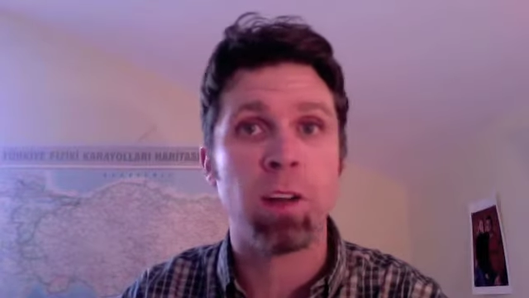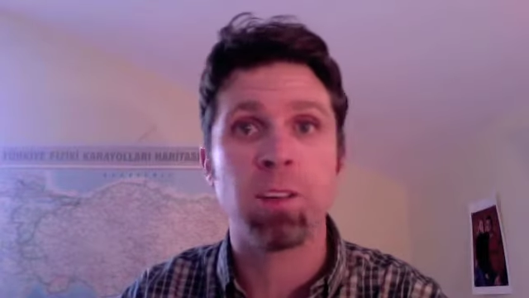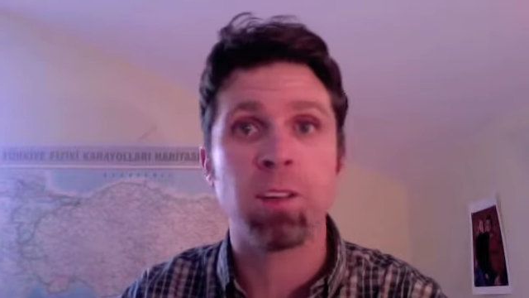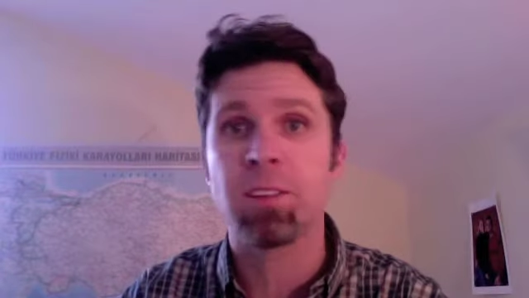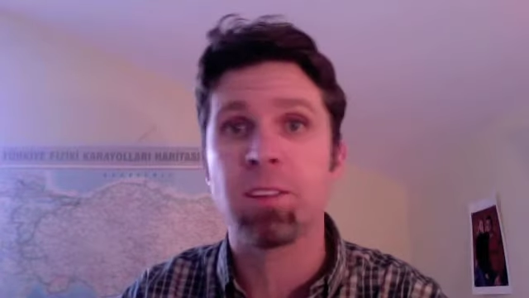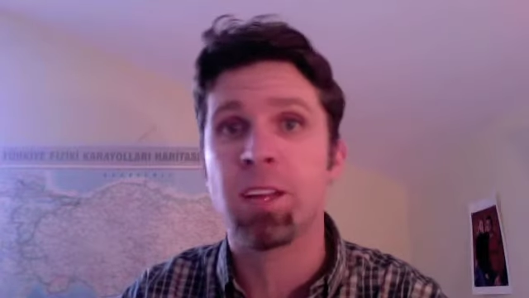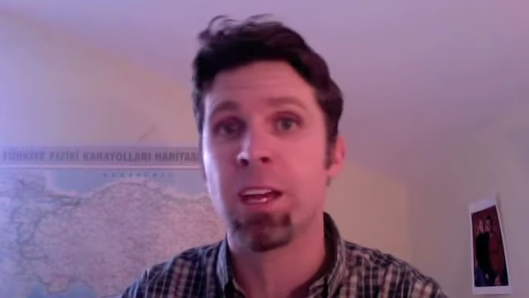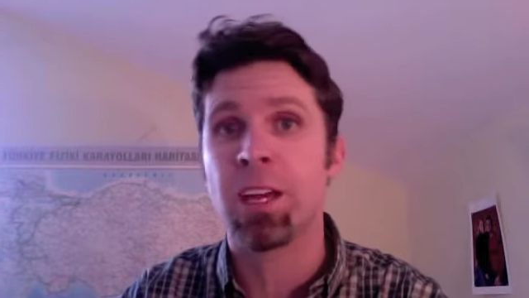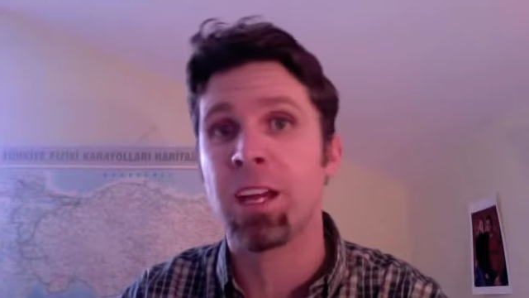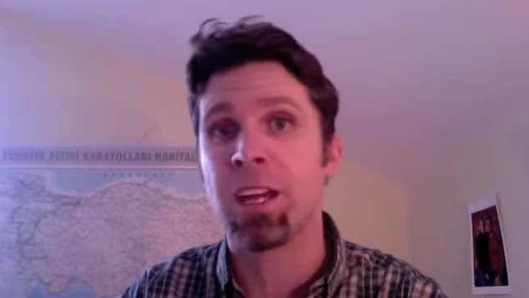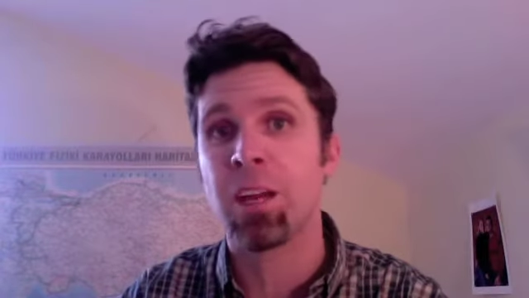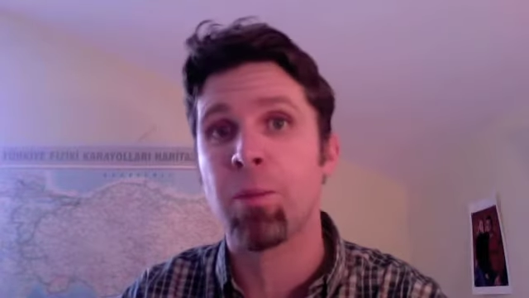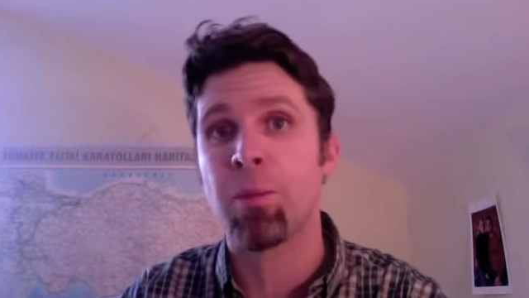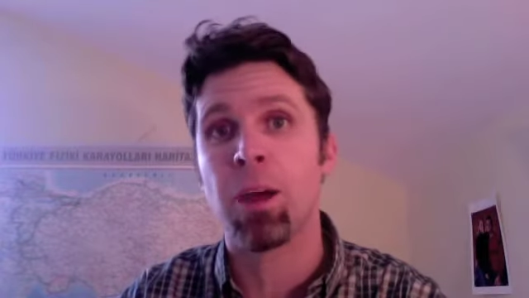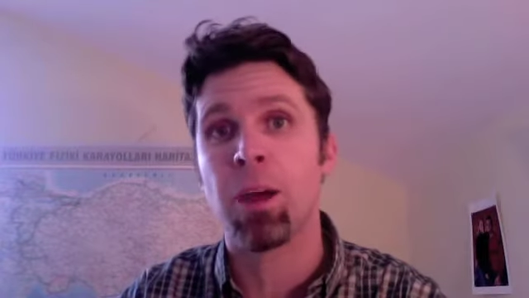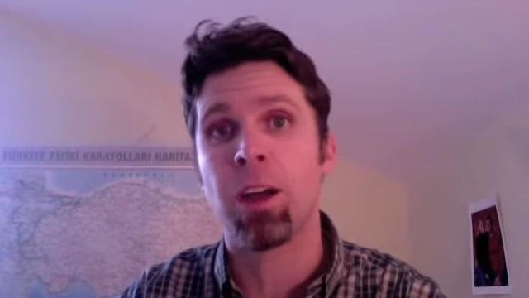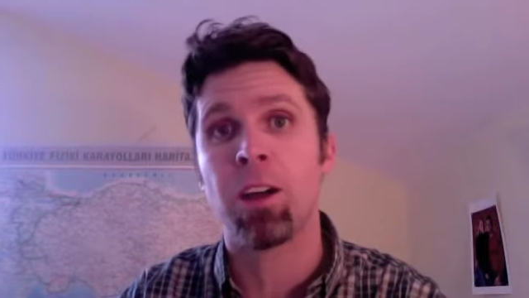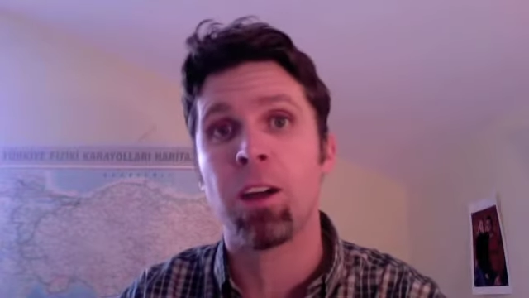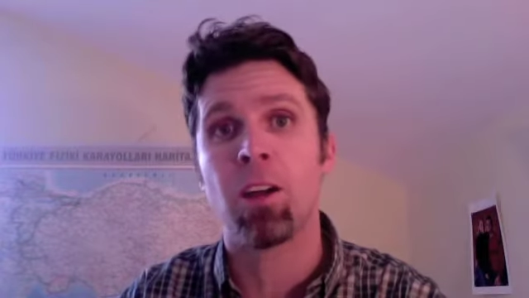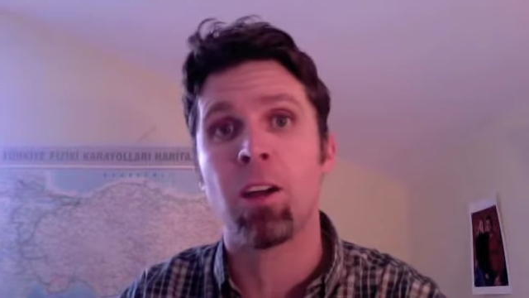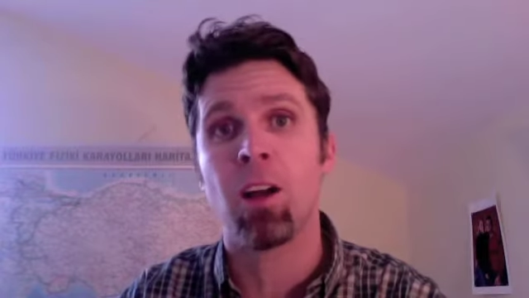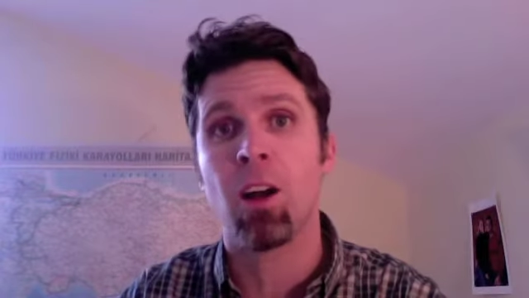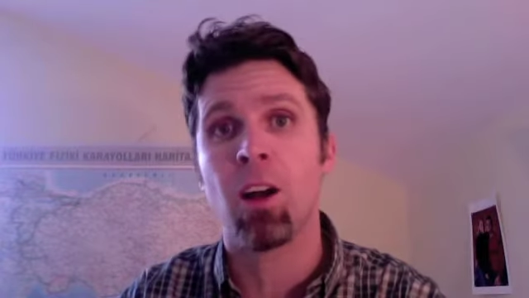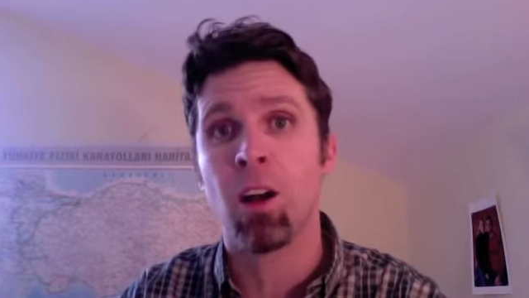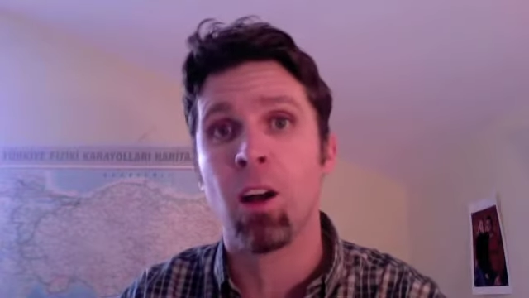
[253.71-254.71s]
It's getting
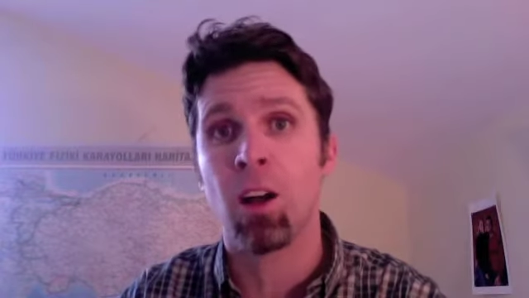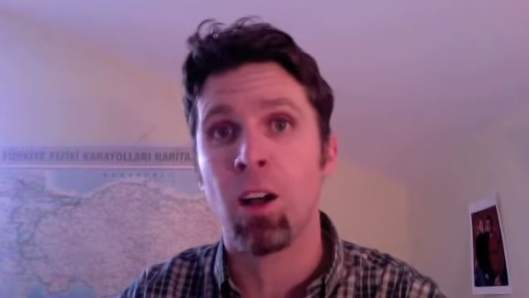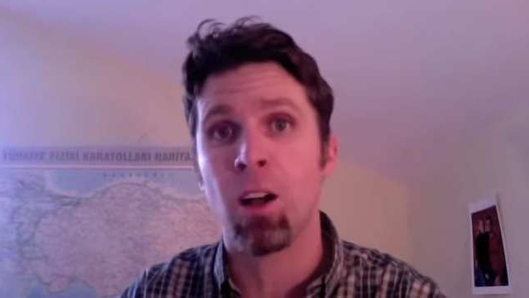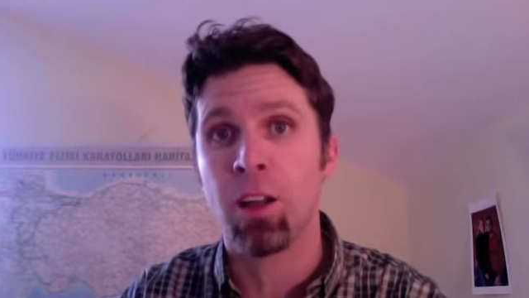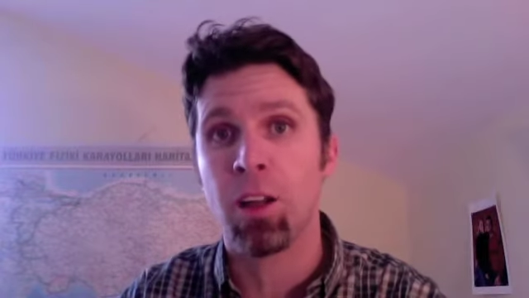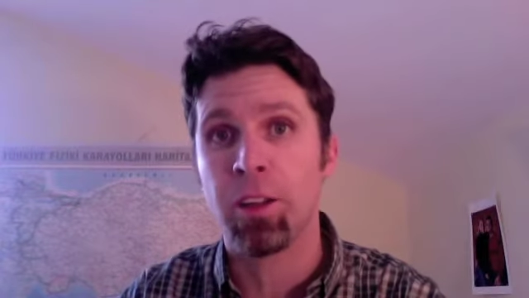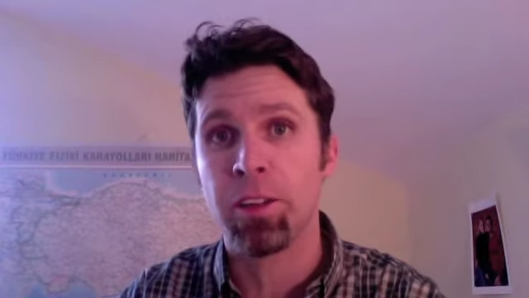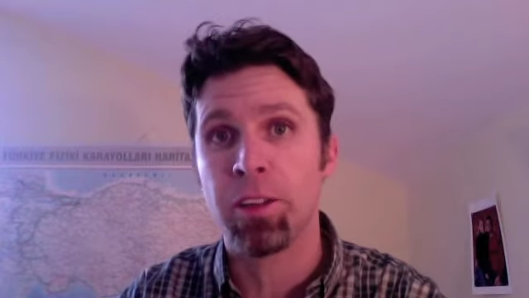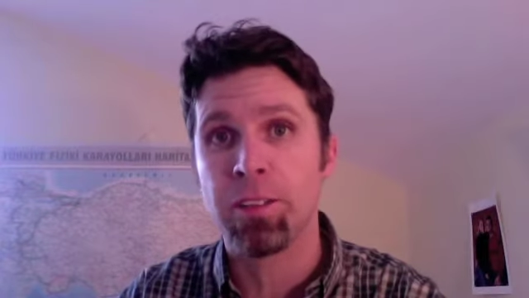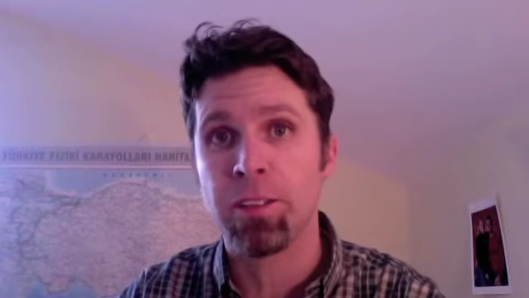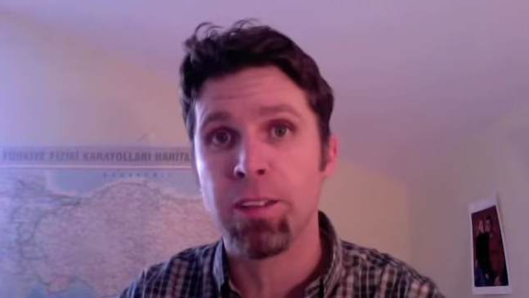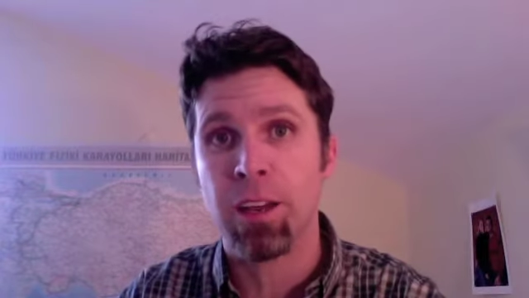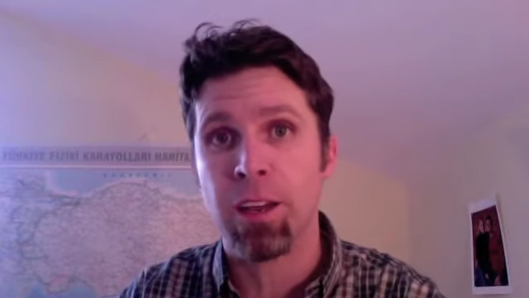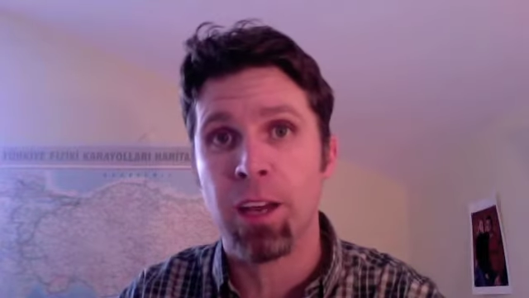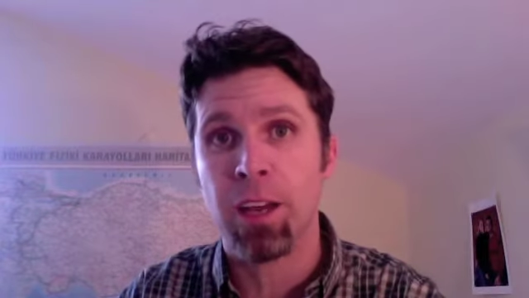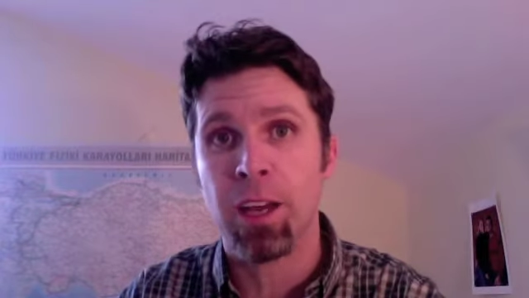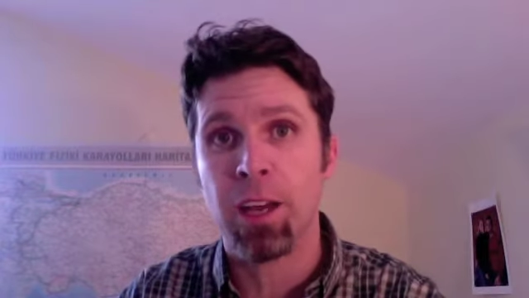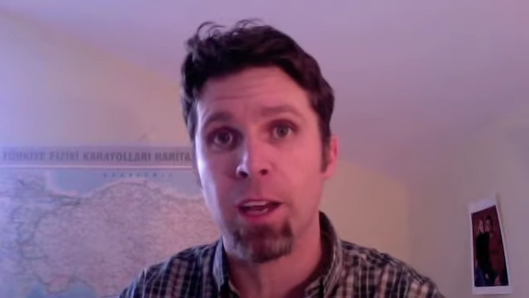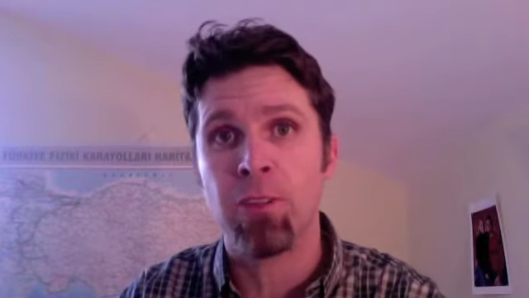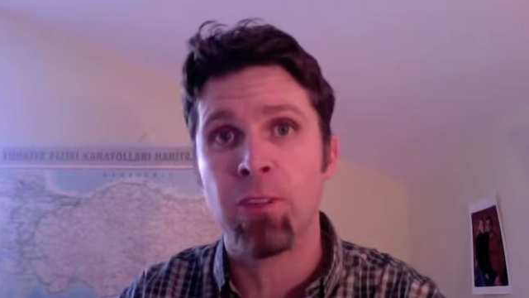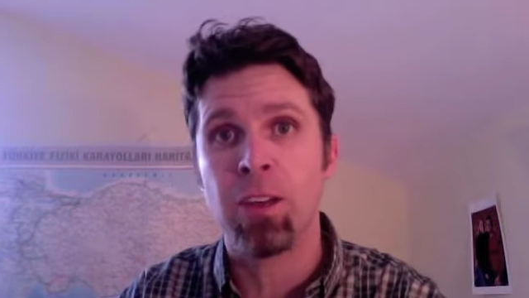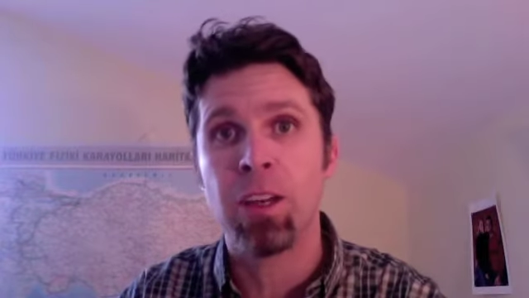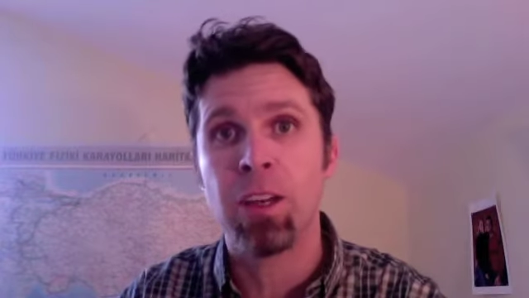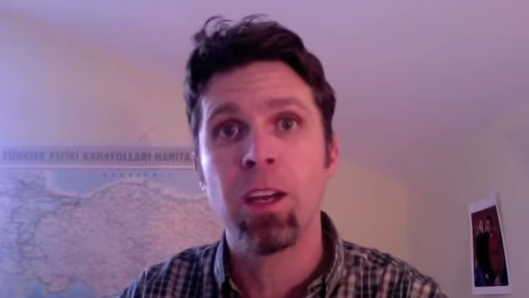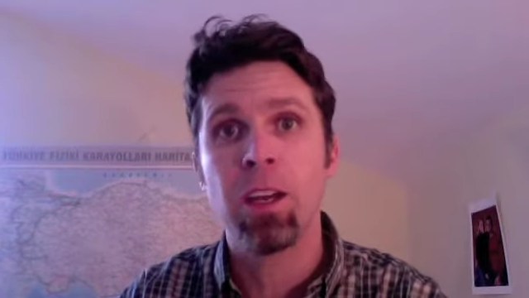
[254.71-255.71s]
better all the
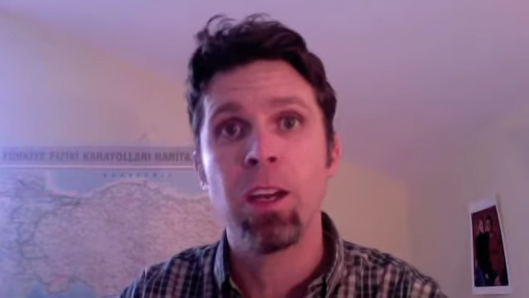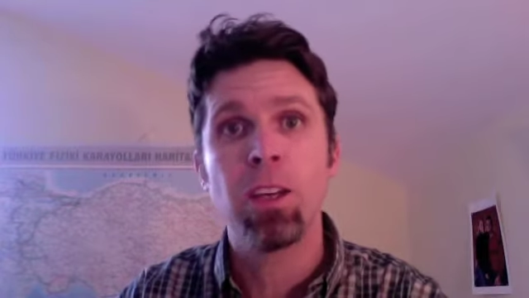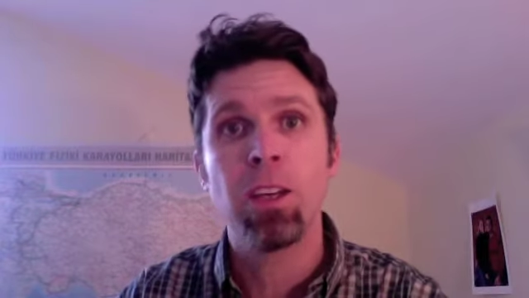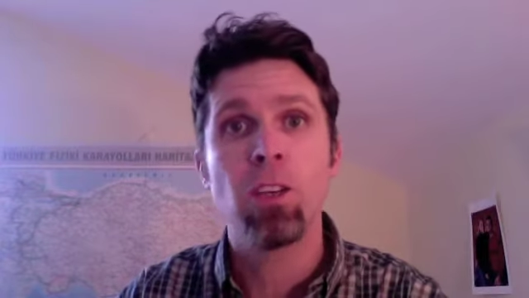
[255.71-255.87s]
time.